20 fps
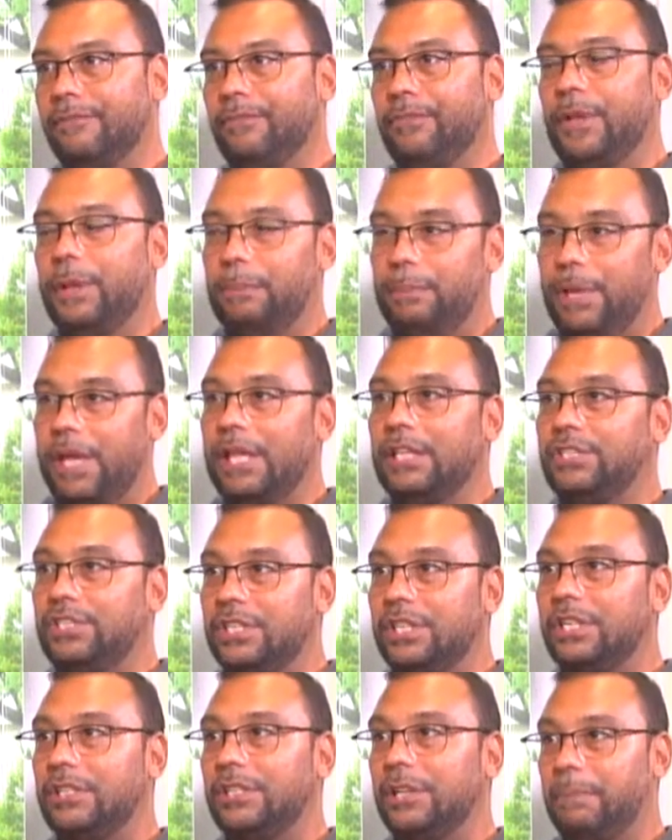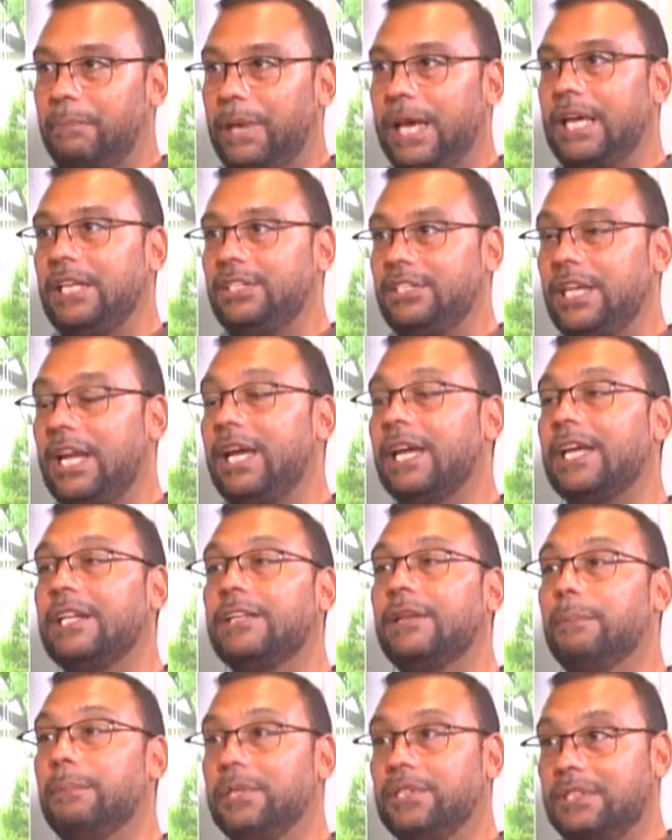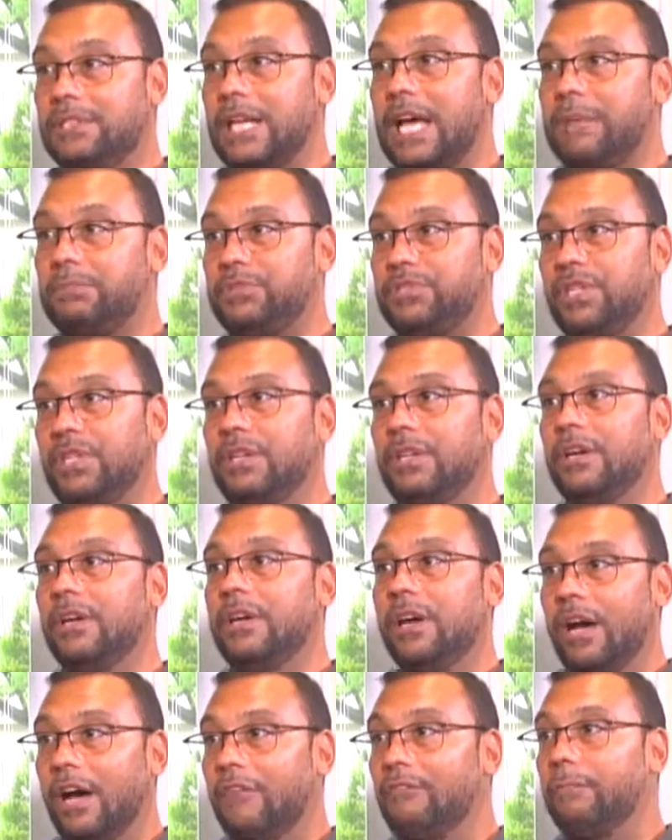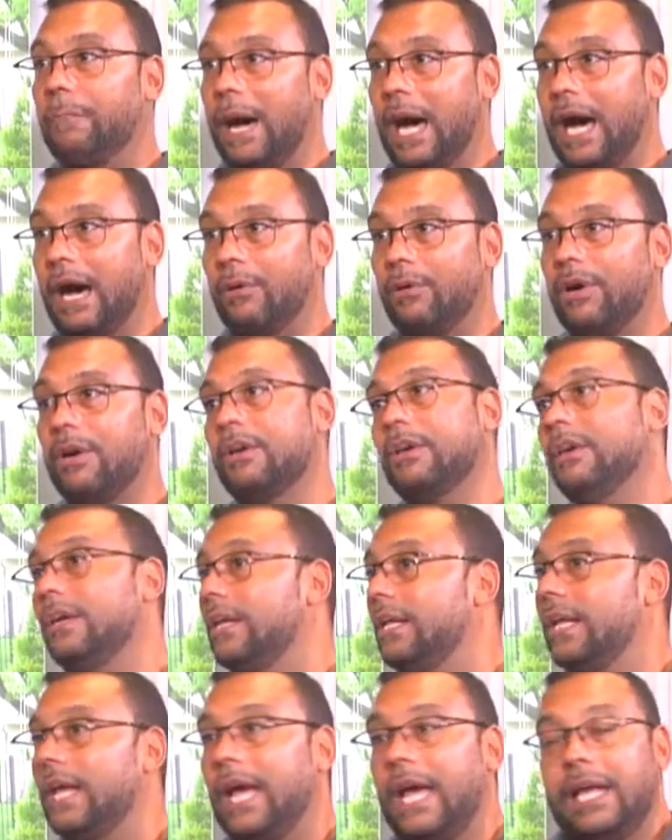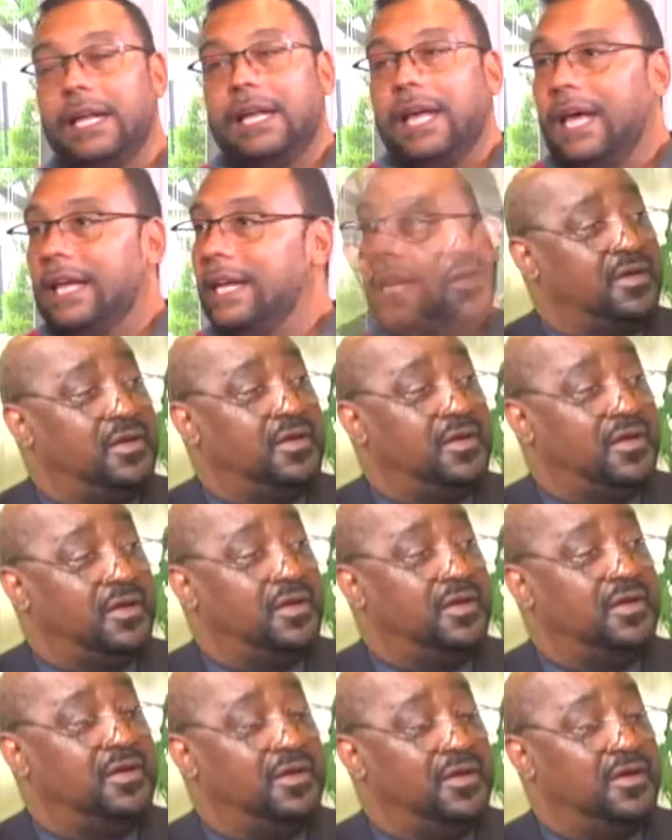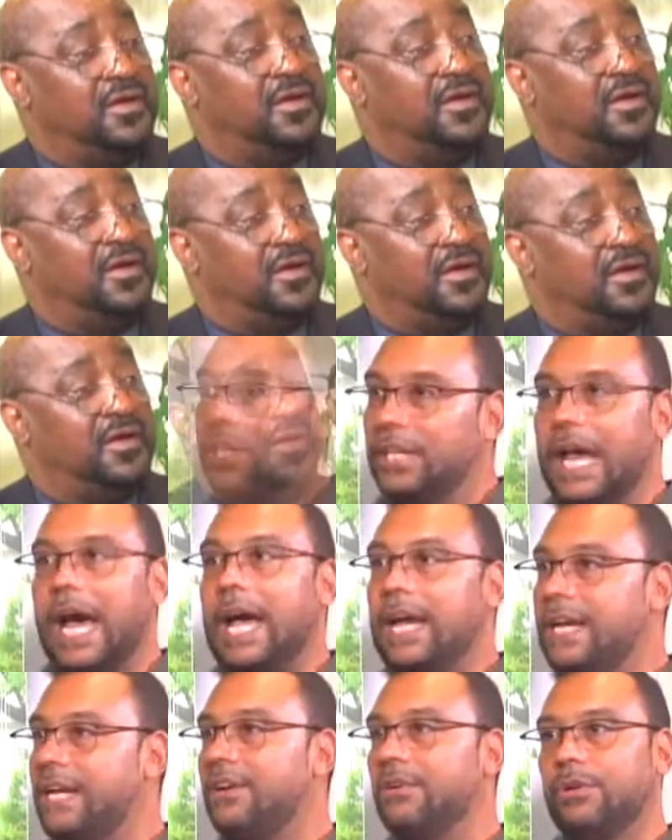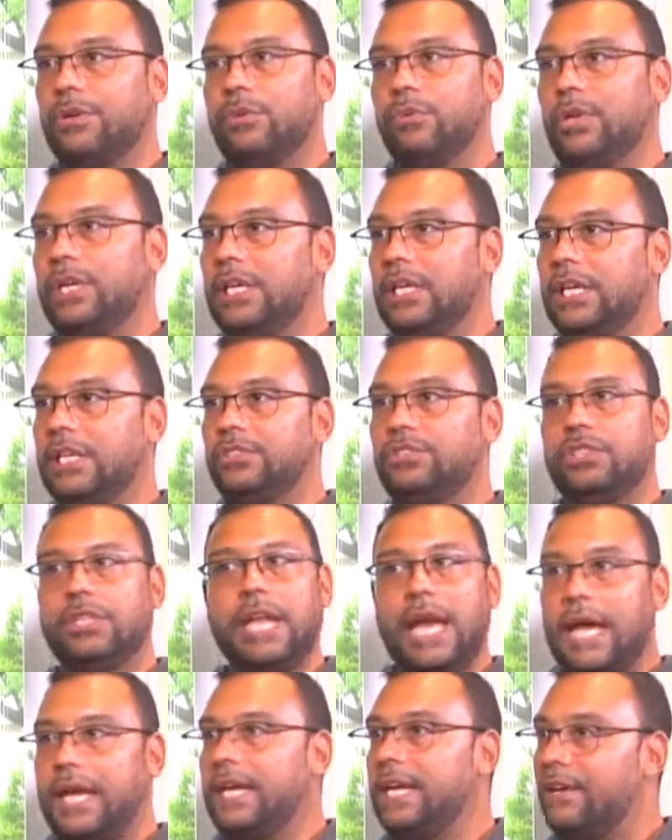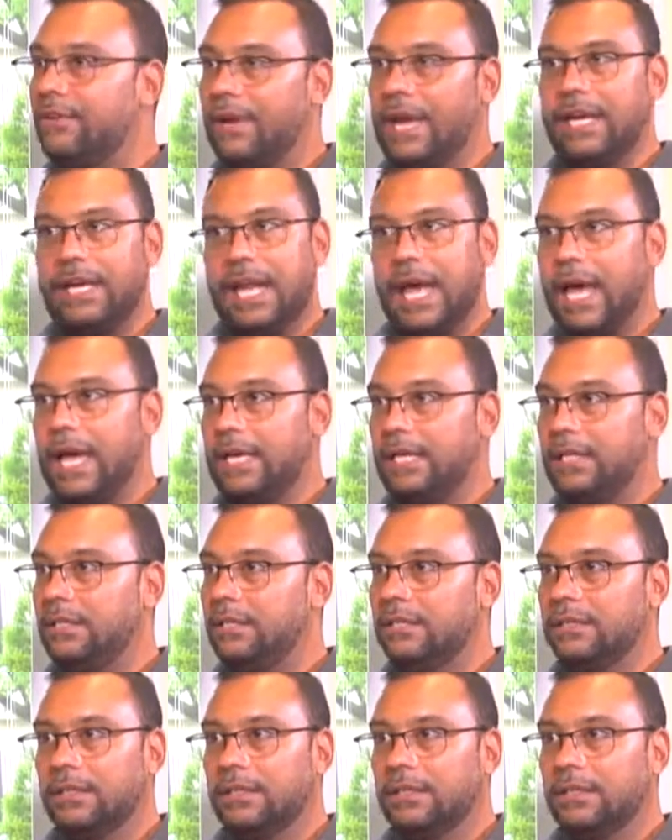The pension, the paycheck, and the perception of power. and that's all it is, because you're not here on the weekends, you're not here at night.